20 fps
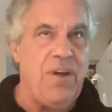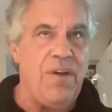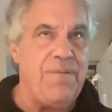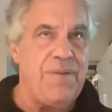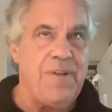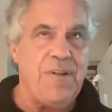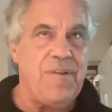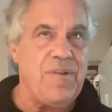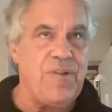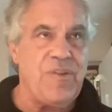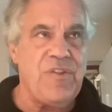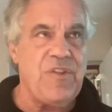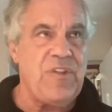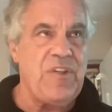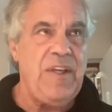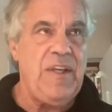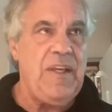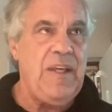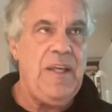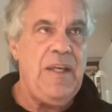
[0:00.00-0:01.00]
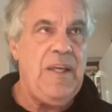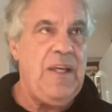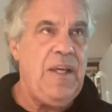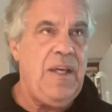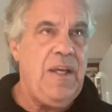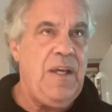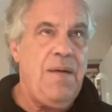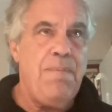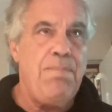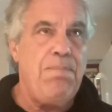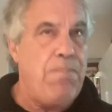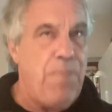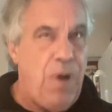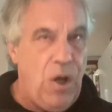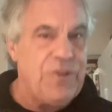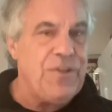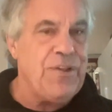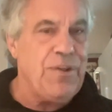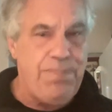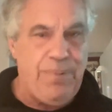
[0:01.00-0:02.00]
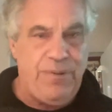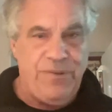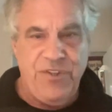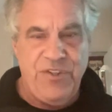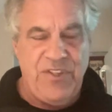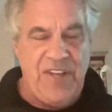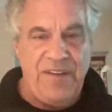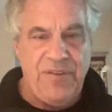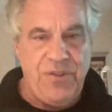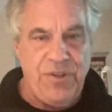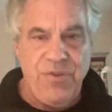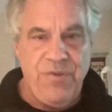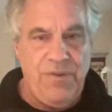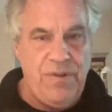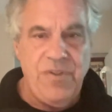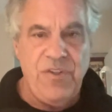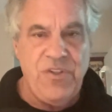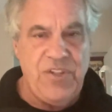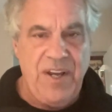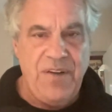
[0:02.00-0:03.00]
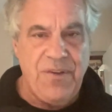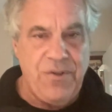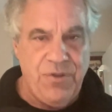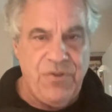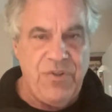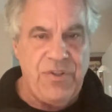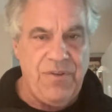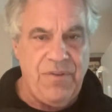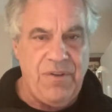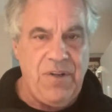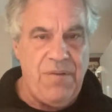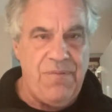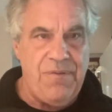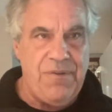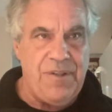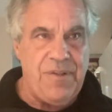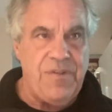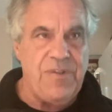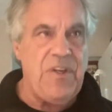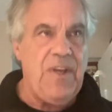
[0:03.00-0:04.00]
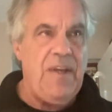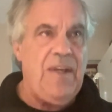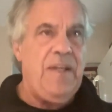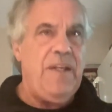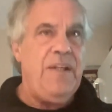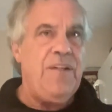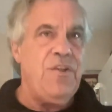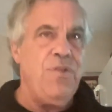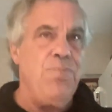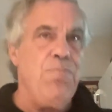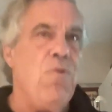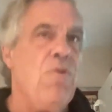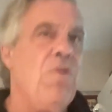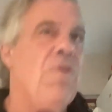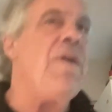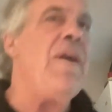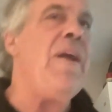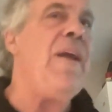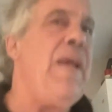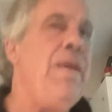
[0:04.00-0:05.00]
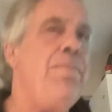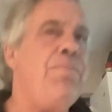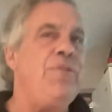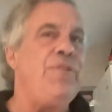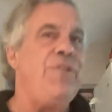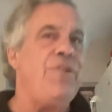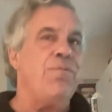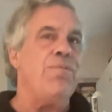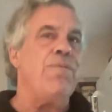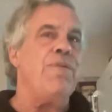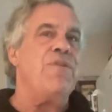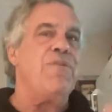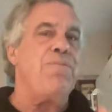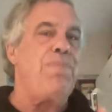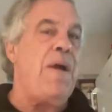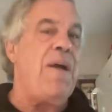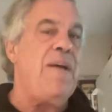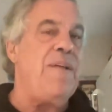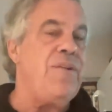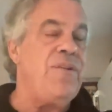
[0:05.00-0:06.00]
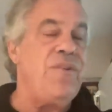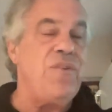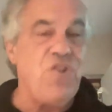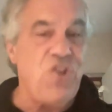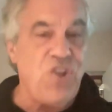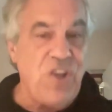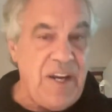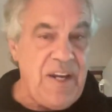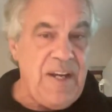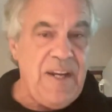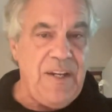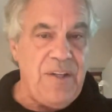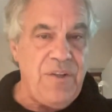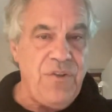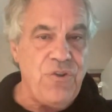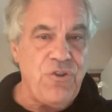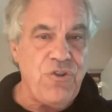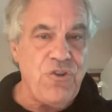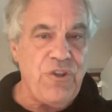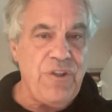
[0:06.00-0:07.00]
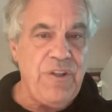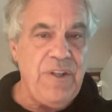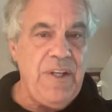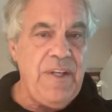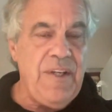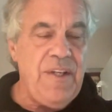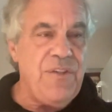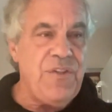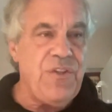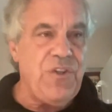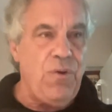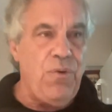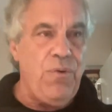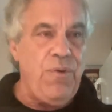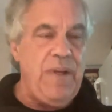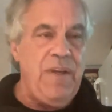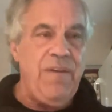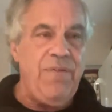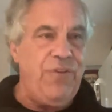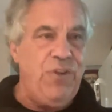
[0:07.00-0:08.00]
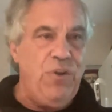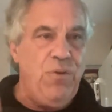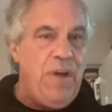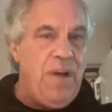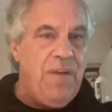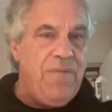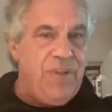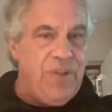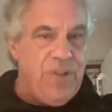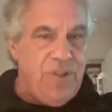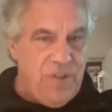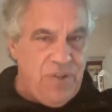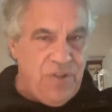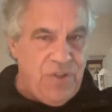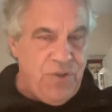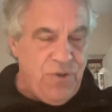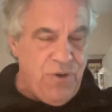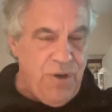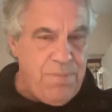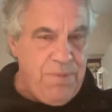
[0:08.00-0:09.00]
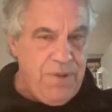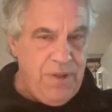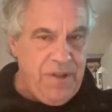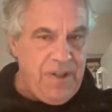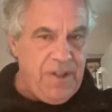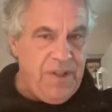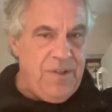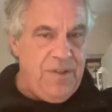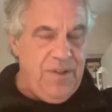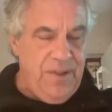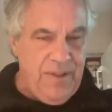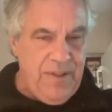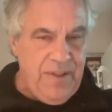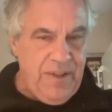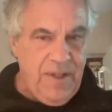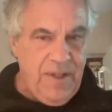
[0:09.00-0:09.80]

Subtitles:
governance, multiple centers of governance, it's more able to respond to change. So if you have a distributed